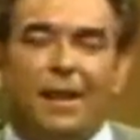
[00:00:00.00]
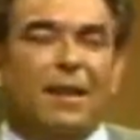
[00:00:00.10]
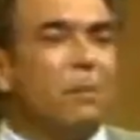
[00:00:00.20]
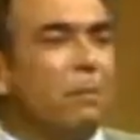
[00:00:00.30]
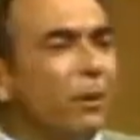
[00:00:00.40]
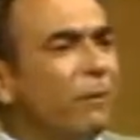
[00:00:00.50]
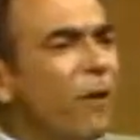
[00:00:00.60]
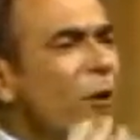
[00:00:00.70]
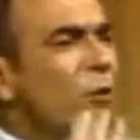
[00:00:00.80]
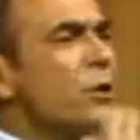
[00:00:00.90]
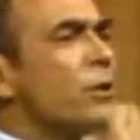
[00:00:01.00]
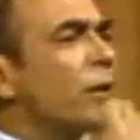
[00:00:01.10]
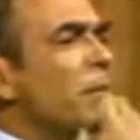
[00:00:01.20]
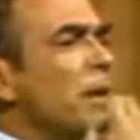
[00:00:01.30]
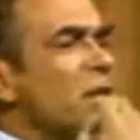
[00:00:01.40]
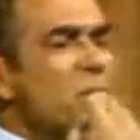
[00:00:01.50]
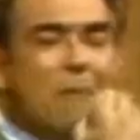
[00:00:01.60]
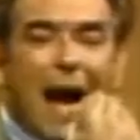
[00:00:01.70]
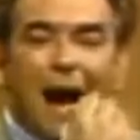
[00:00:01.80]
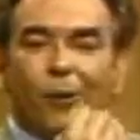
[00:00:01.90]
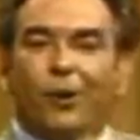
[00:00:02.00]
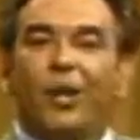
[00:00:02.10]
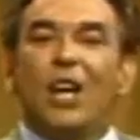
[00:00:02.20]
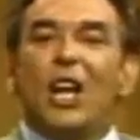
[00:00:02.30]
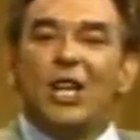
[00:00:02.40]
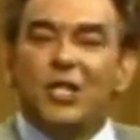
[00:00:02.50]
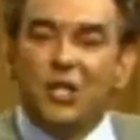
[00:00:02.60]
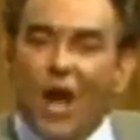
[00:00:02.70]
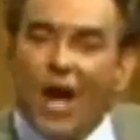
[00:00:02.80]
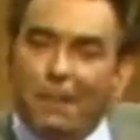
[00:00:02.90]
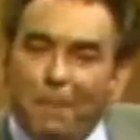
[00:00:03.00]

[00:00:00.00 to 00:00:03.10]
that provokes from His mouth not a